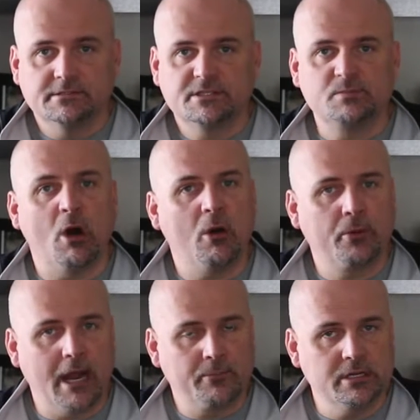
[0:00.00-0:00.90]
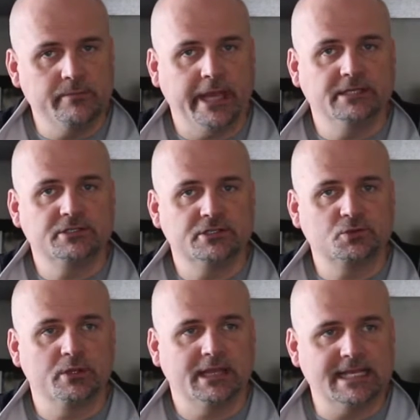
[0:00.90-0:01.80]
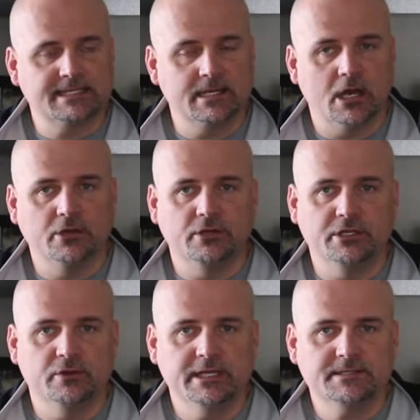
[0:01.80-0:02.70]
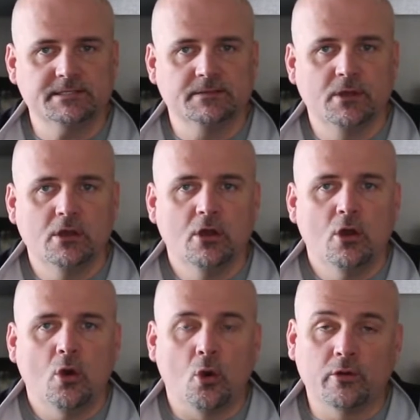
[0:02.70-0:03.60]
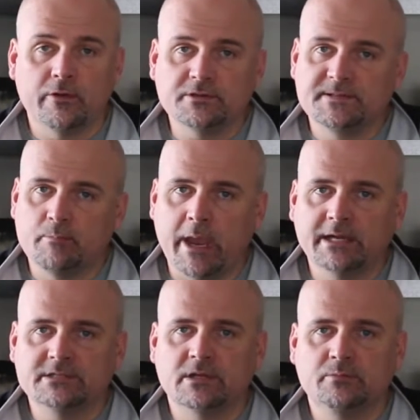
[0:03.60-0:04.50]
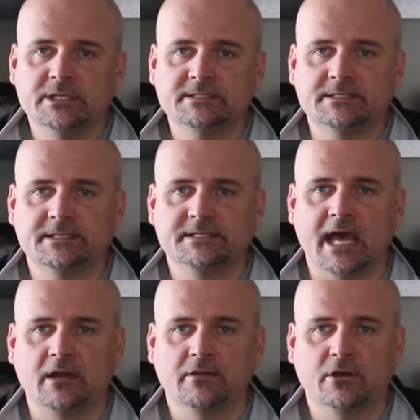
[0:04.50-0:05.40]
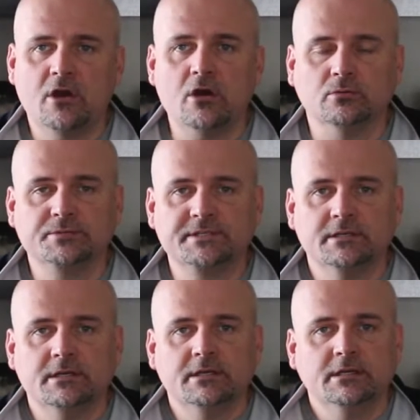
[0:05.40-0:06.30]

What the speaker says: small property managers with less than 100 units, or those that manage their businesses out of their homes.